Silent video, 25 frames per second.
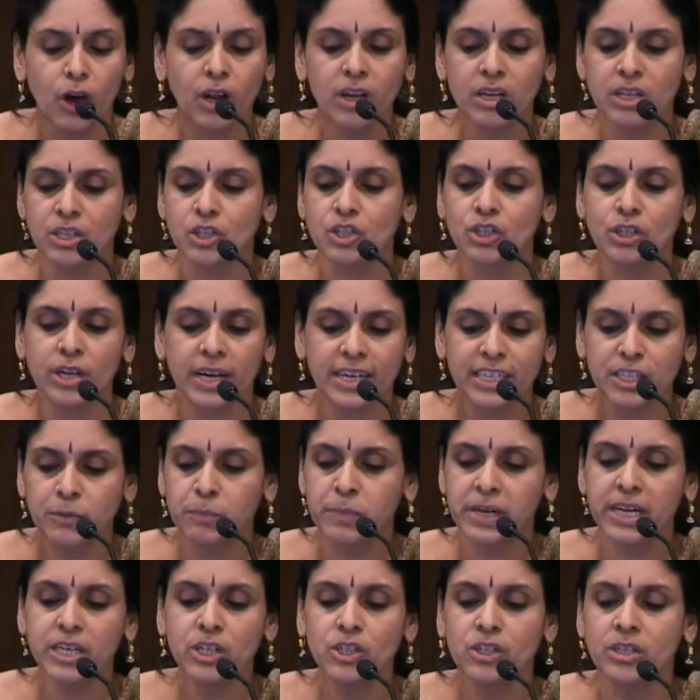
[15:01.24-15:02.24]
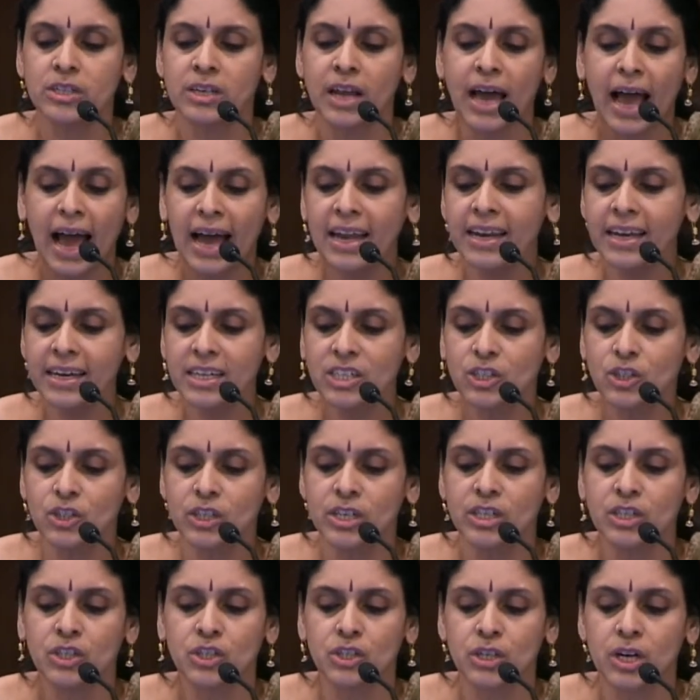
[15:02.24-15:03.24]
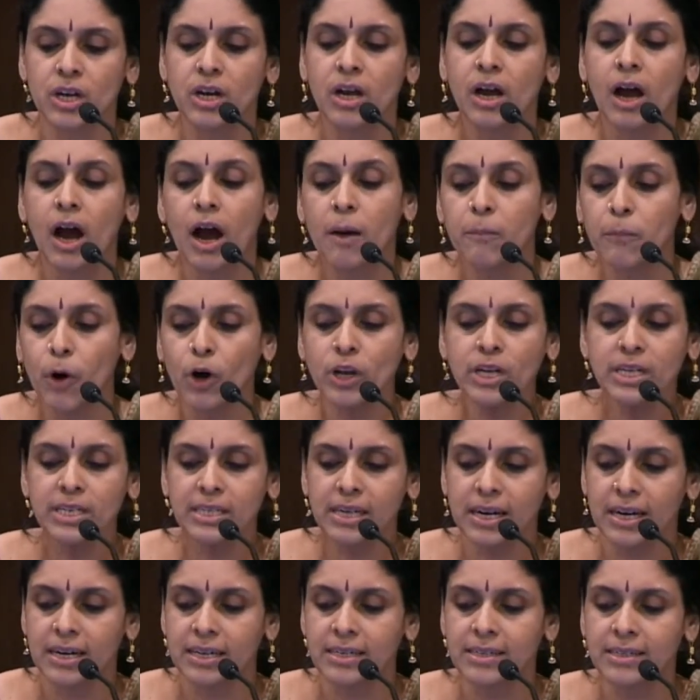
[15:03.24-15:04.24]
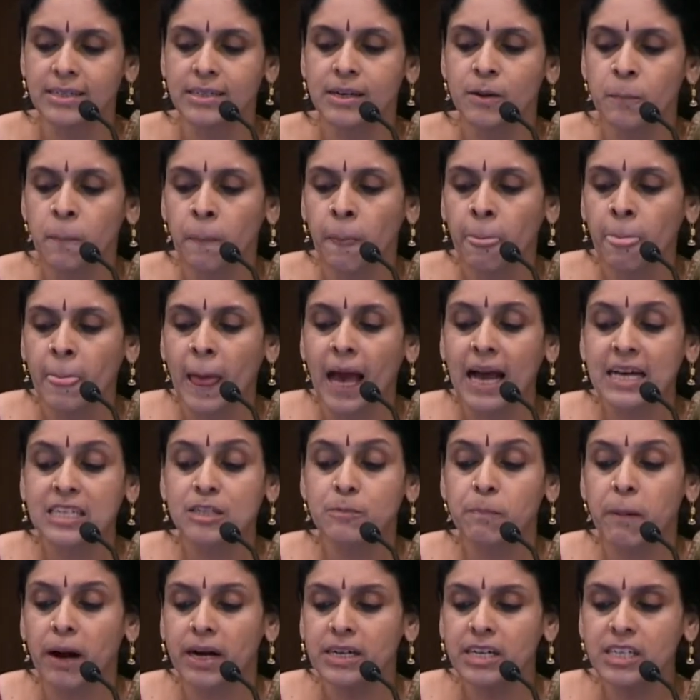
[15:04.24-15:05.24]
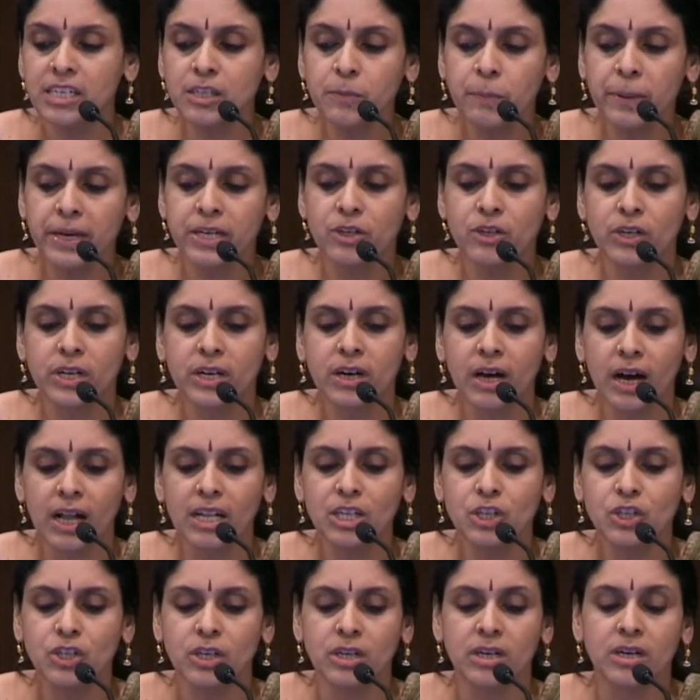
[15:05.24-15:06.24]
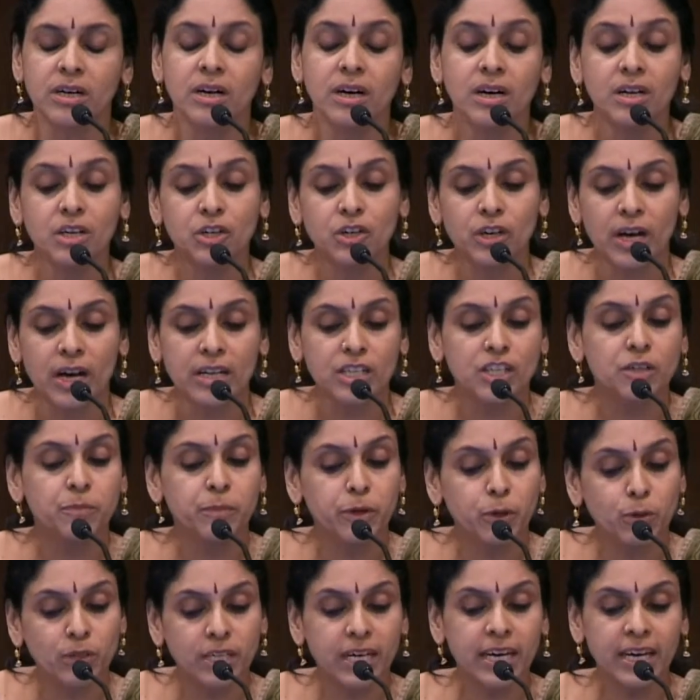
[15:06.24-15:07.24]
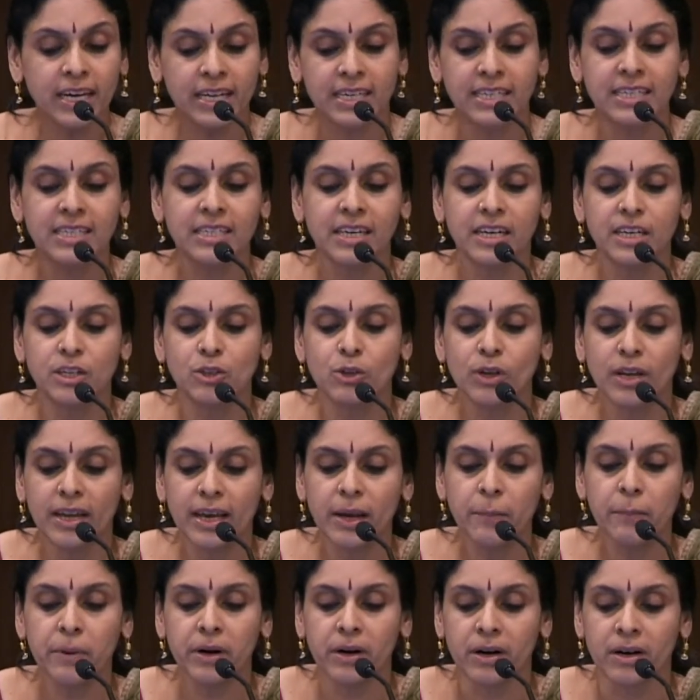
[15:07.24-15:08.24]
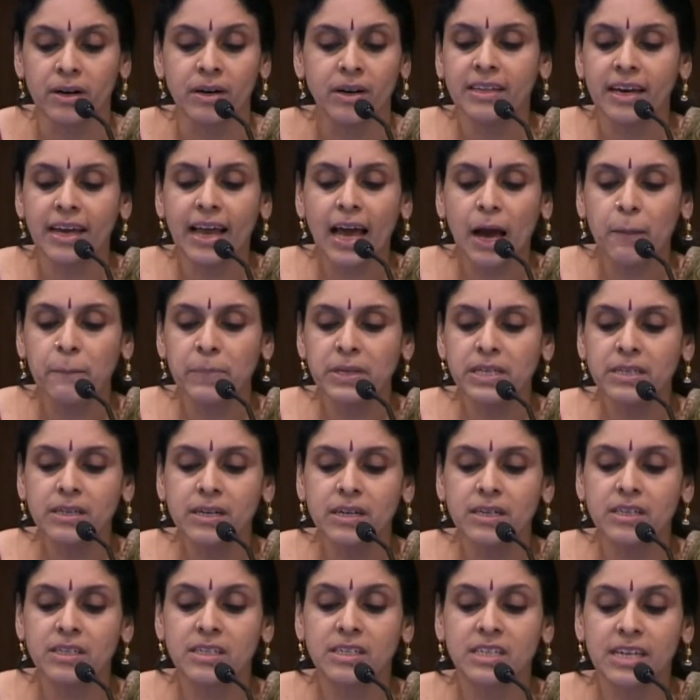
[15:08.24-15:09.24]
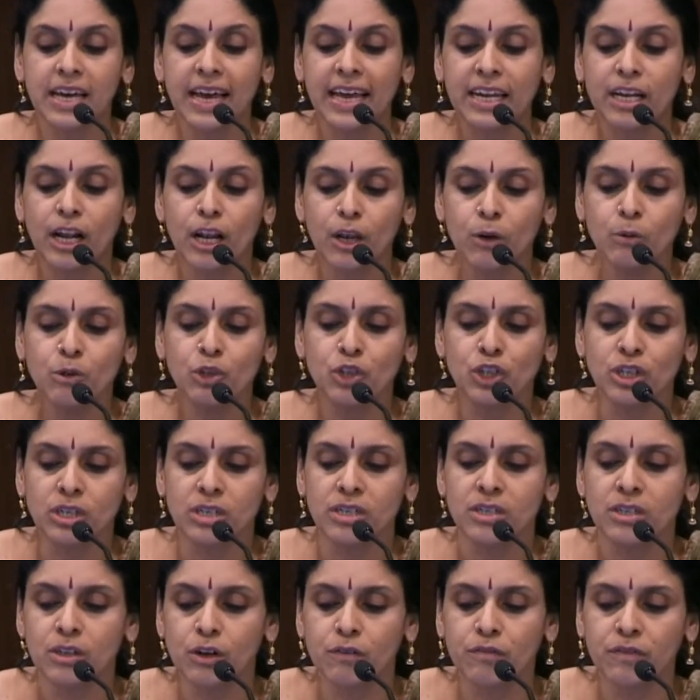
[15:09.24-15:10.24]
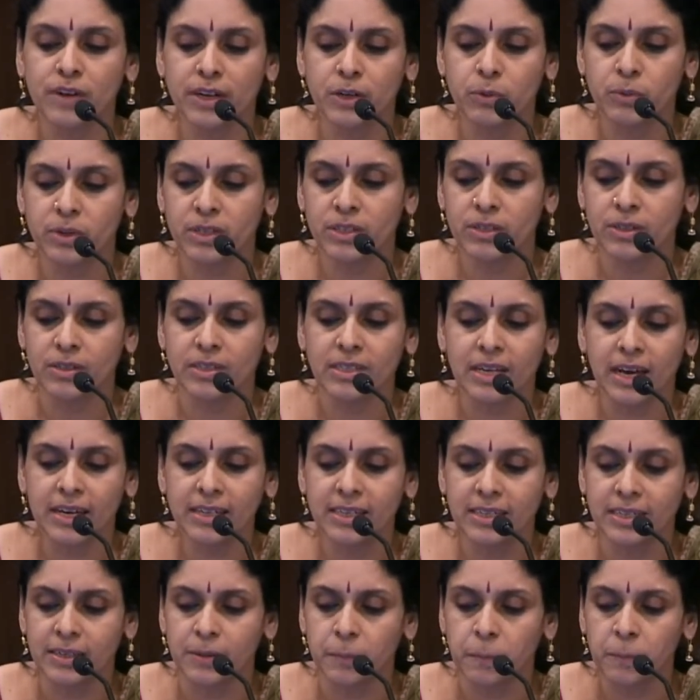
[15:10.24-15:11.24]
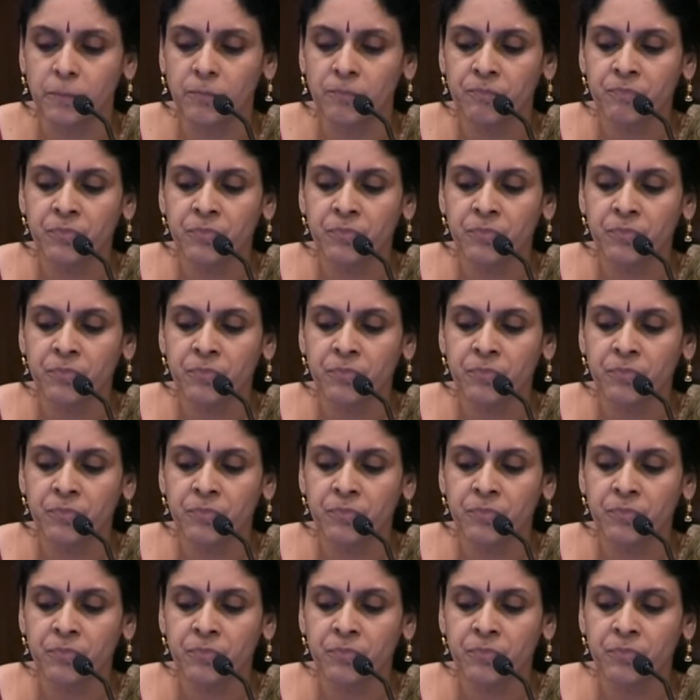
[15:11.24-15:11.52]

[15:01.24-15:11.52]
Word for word: knowledge, expression, and exchange are monetized as participatory culture transmutates into labor in the capitalist enclosures of network society.